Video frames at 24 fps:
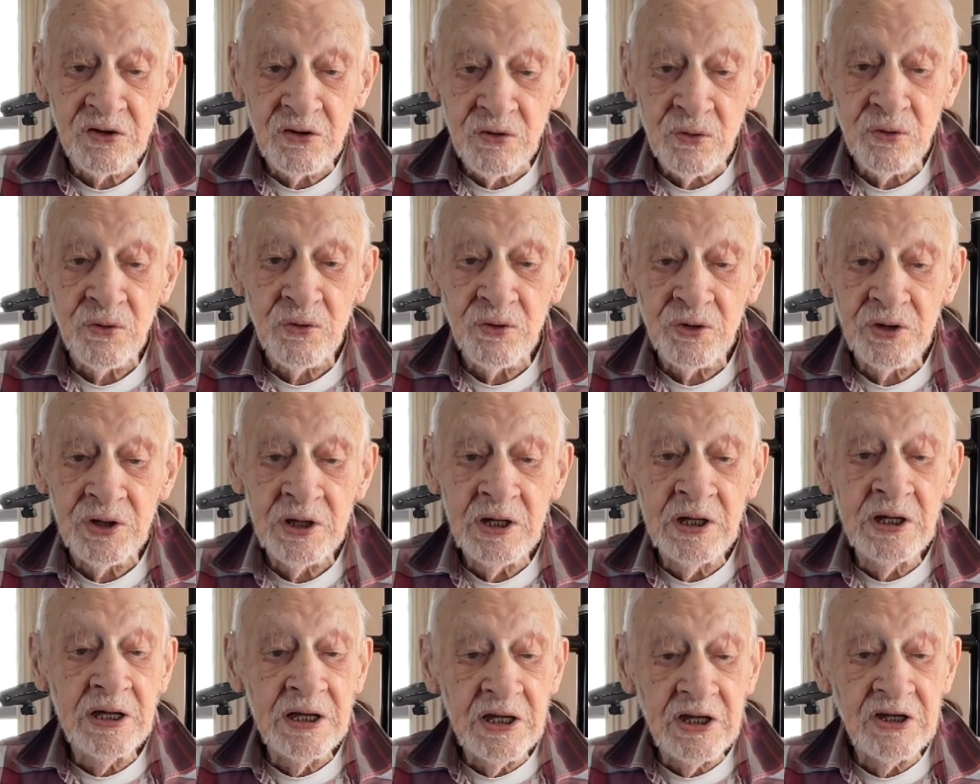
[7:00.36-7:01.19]
chord
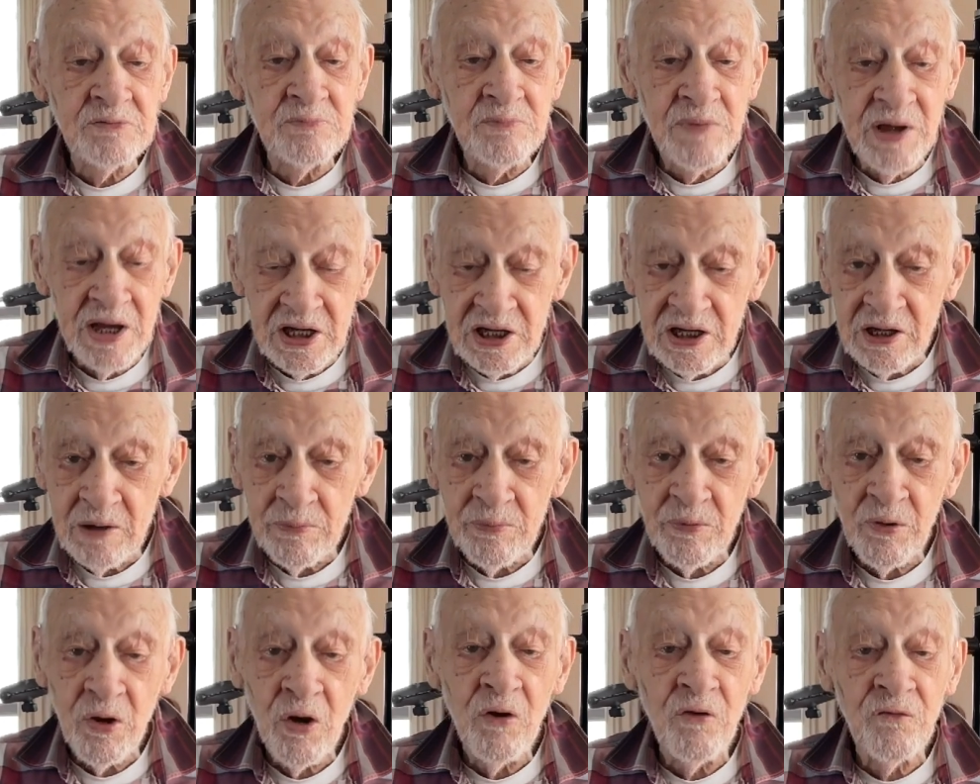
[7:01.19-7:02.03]
is made up
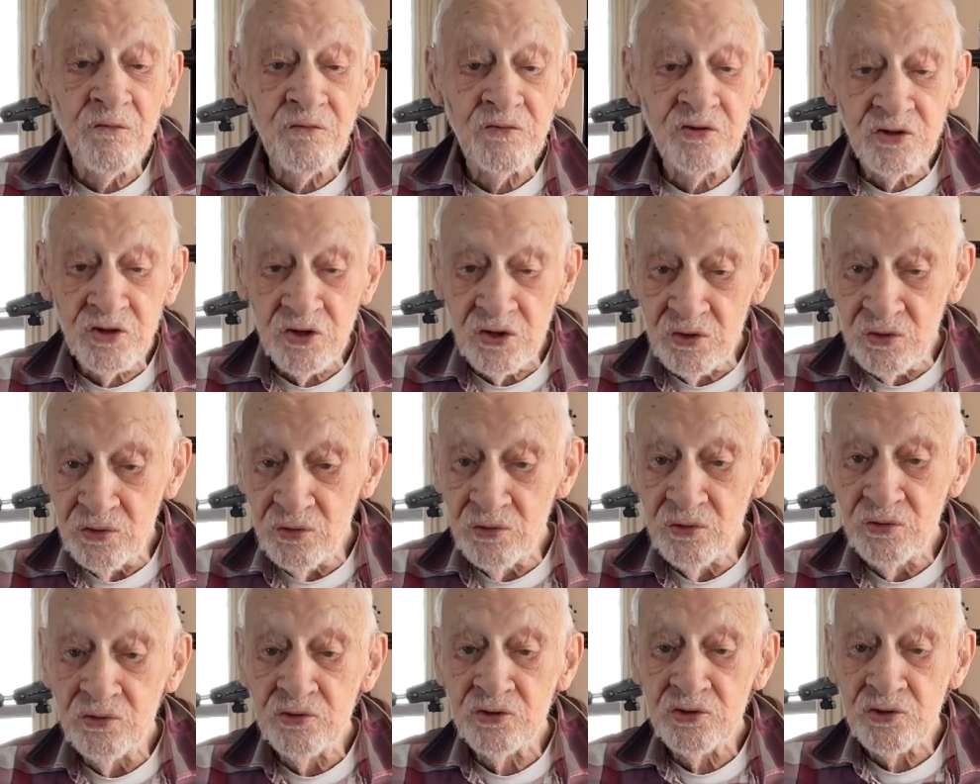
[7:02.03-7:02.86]
of
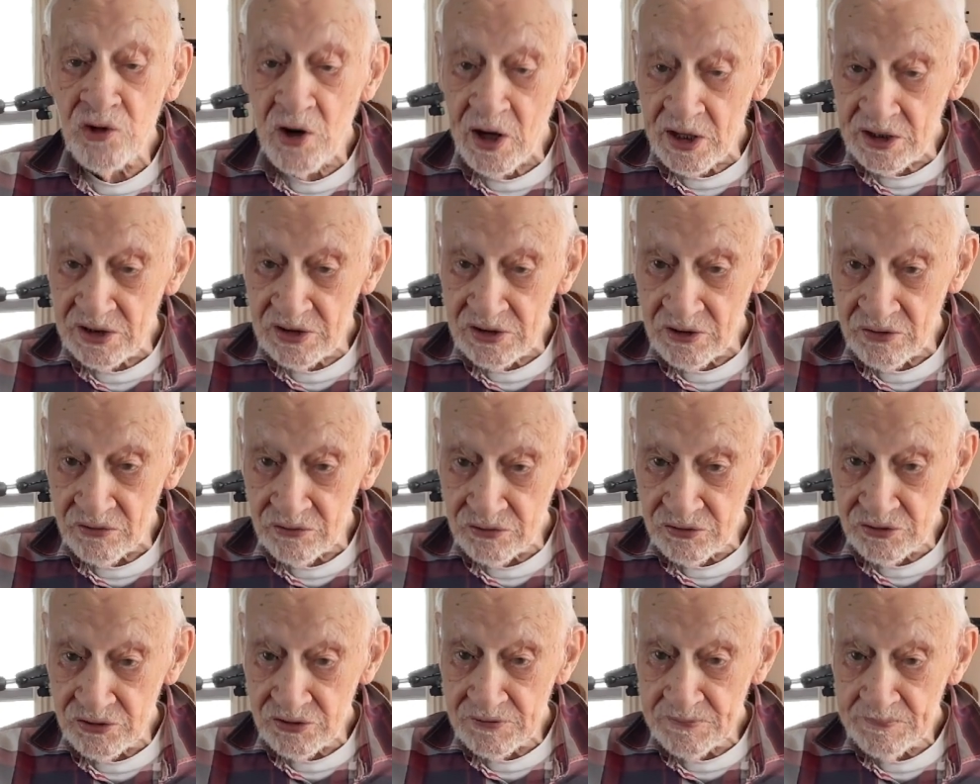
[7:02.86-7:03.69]
2
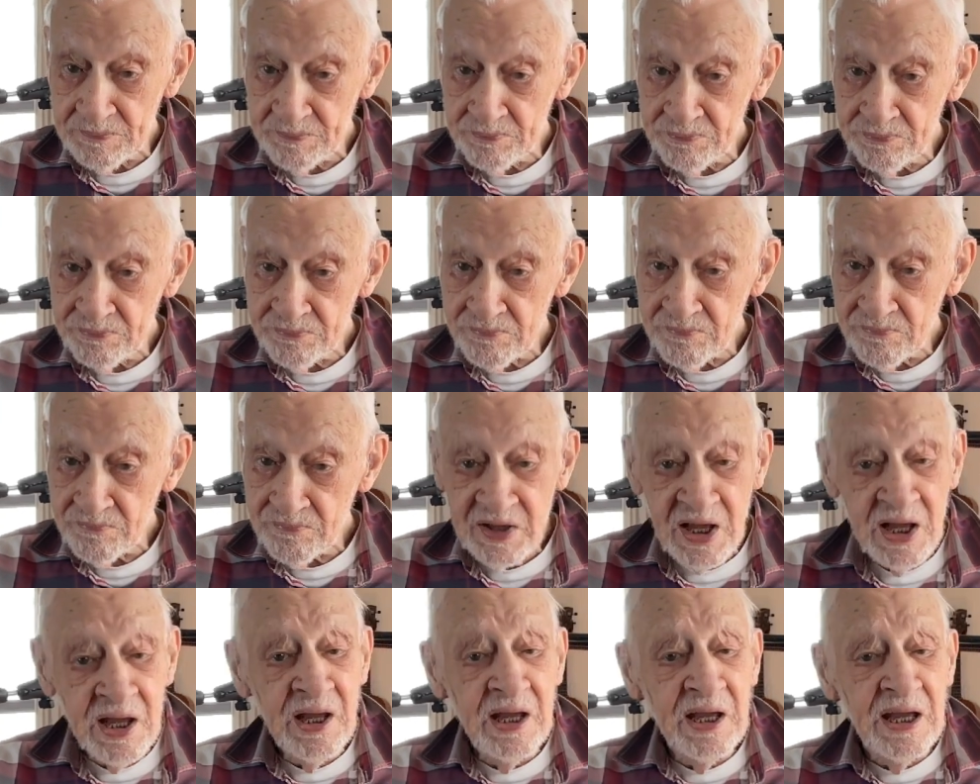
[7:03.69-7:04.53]
tritones.
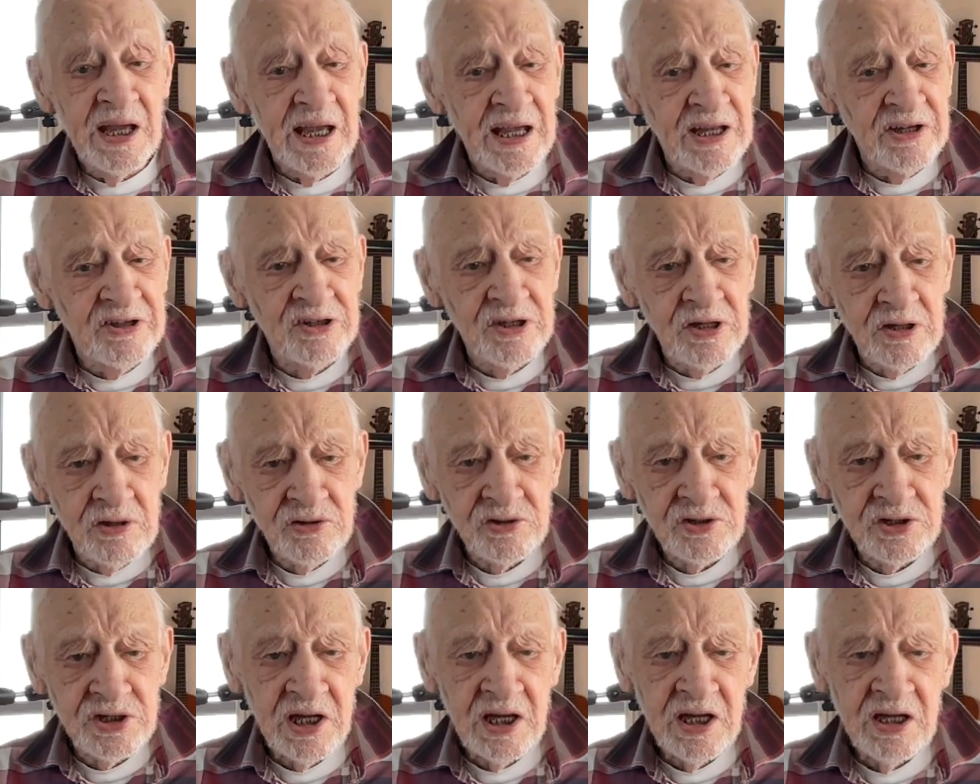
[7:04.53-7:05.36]
It's
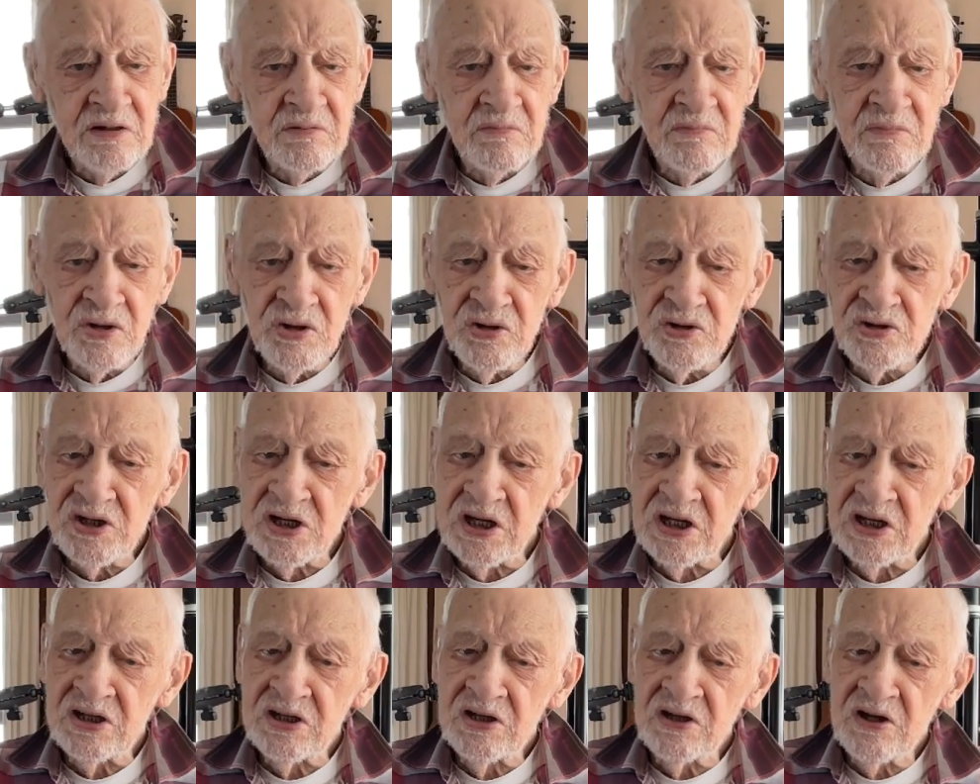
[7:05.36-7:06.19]
used in
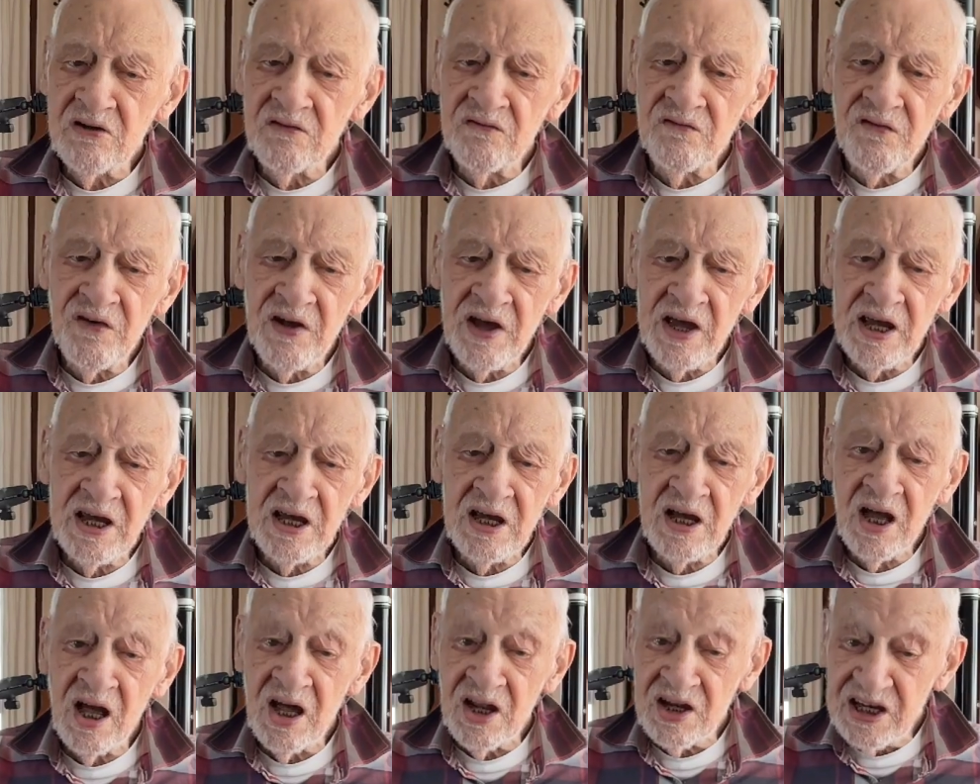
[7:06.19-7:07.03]
music to convey
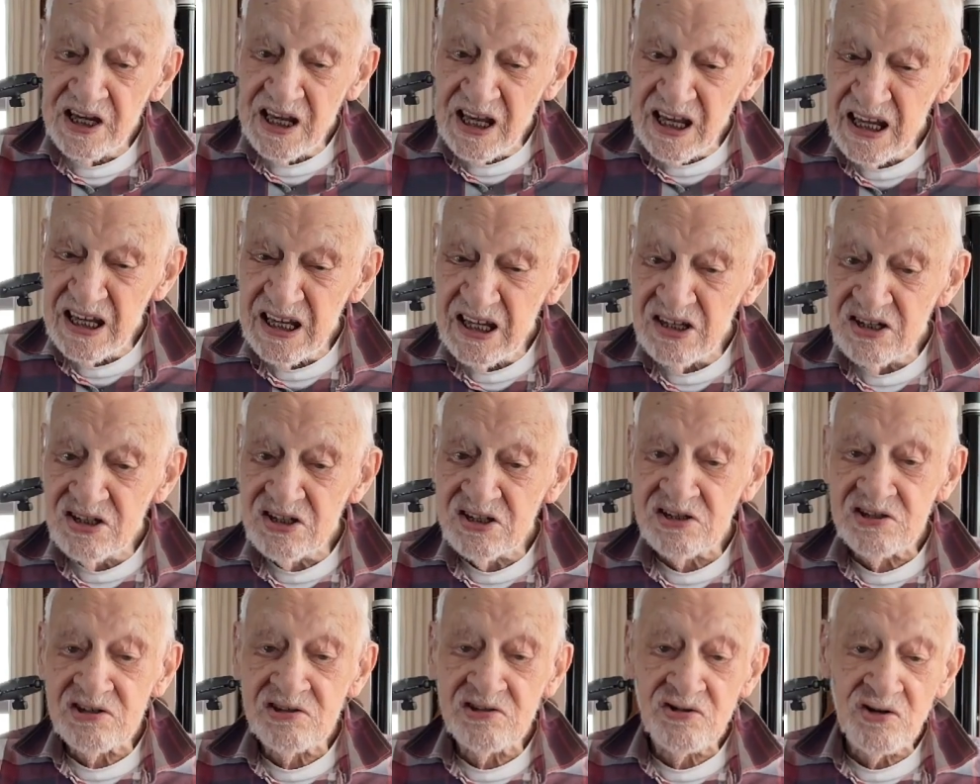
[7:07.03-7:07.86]
unease,
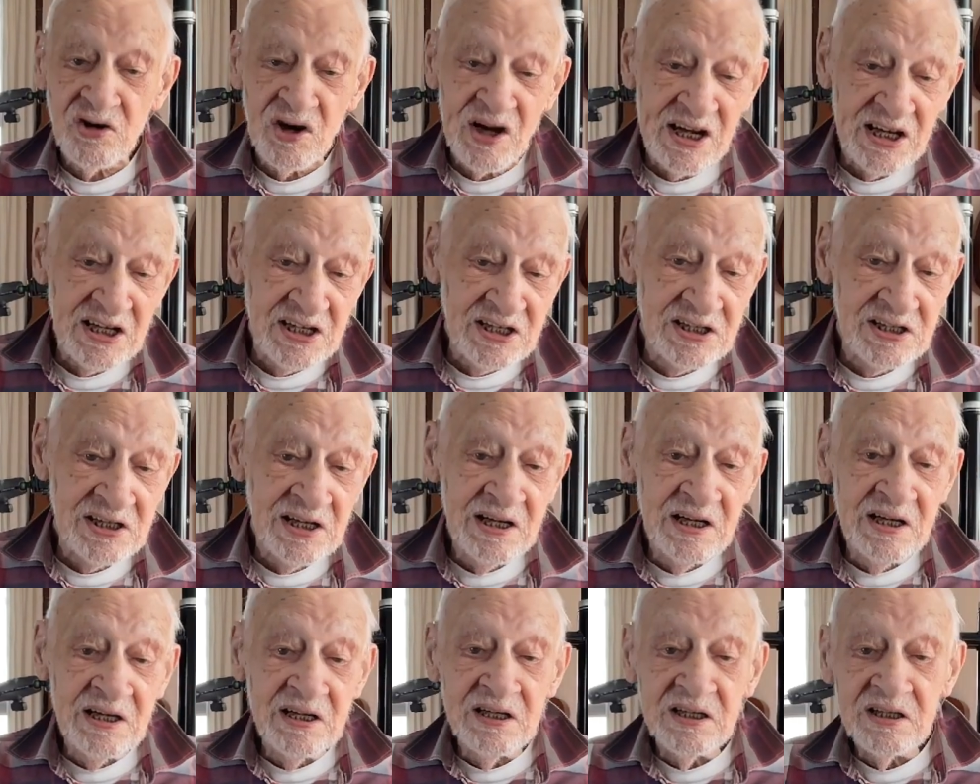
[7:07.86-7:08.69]
stress,
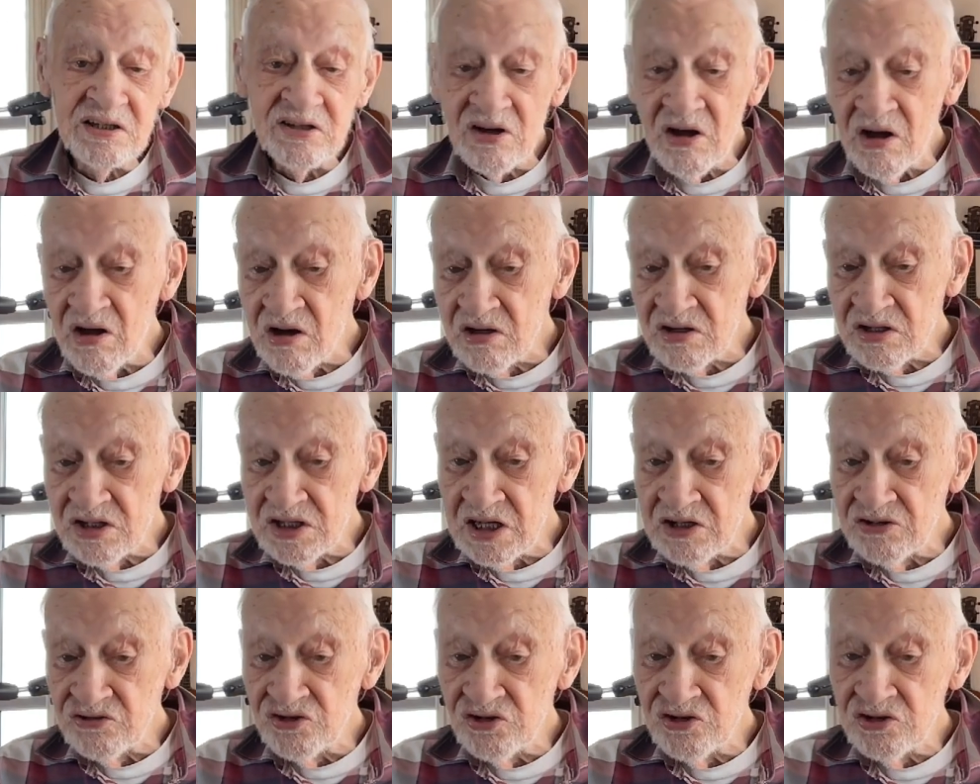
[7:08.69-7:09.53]
dark
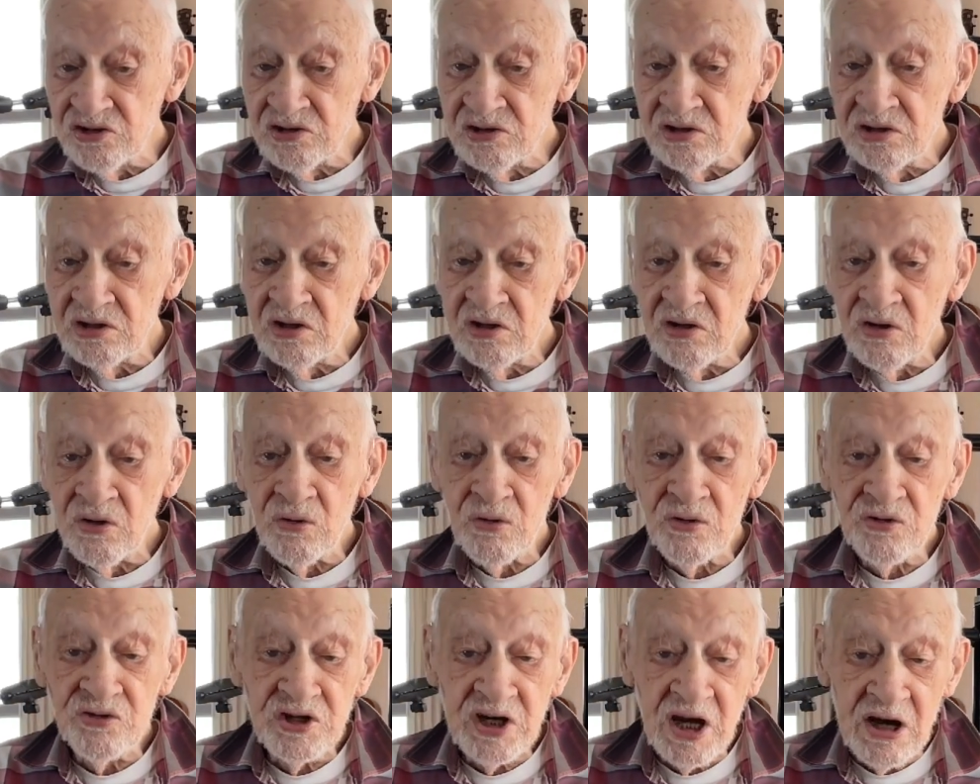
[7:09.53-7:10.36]
tension
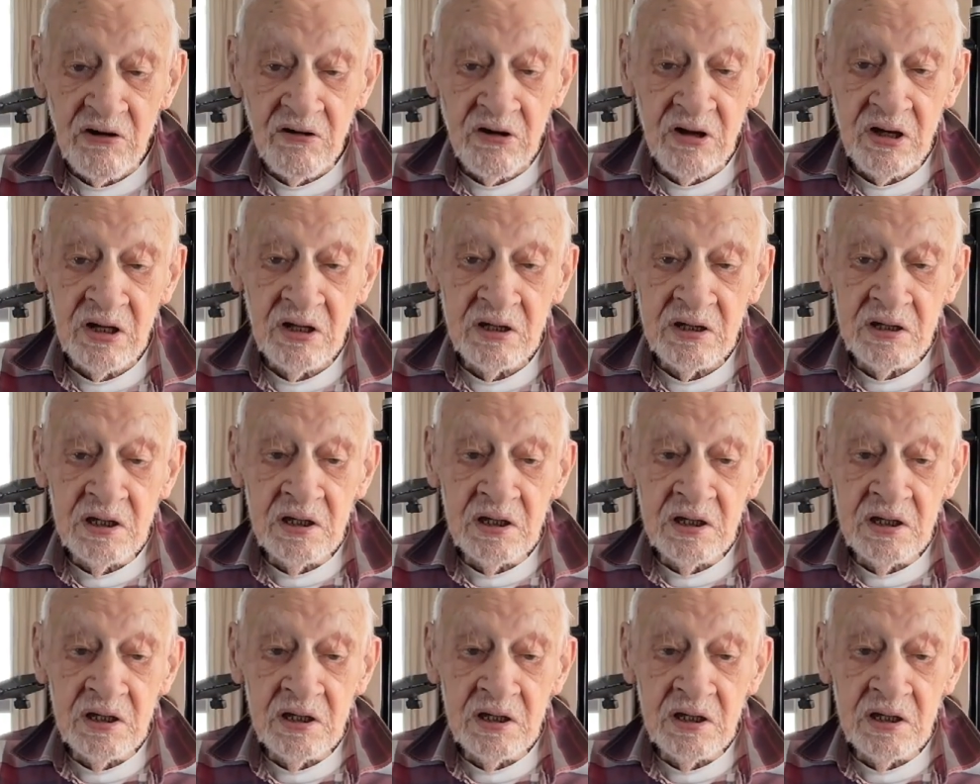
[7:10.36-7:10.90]
or terror,